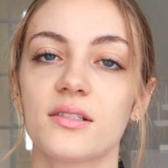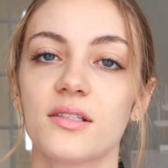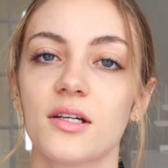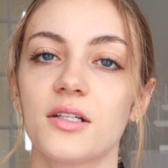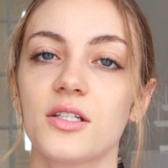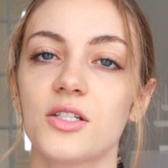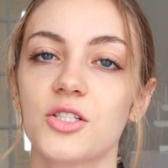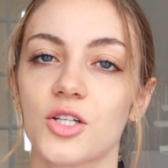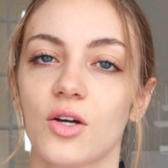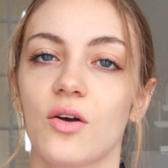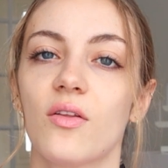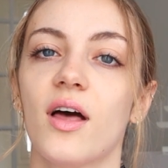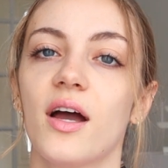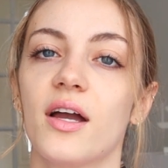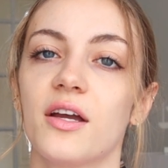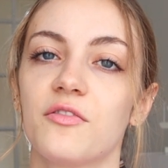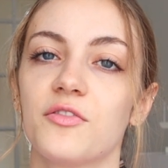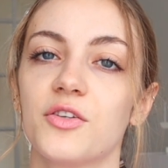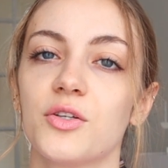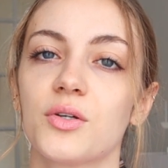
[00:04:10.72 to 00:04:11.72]
a study showed
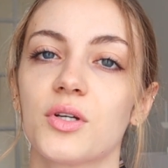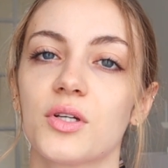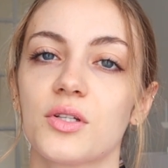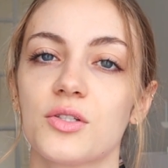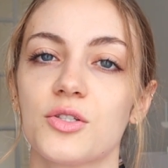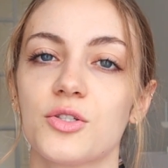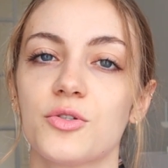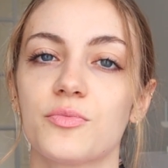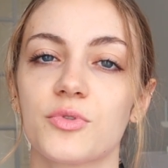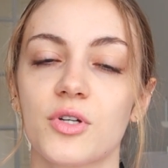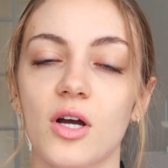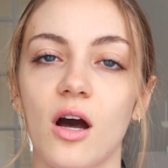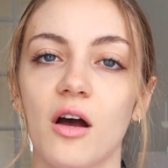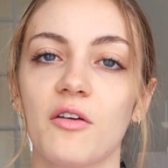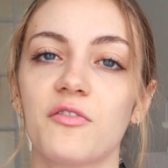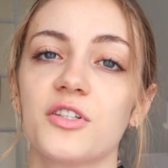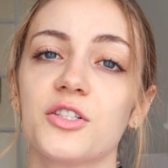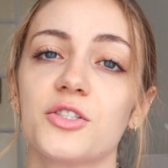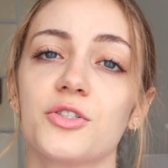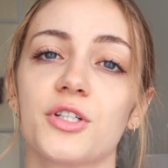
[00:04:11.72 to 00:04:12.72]
that if you consumed
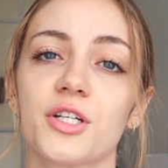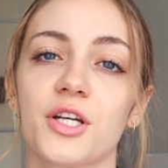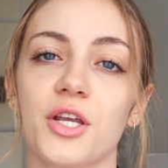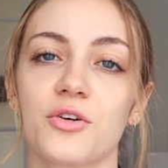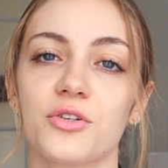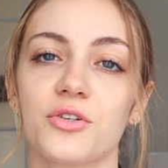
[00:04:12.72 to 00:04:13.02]
coffee during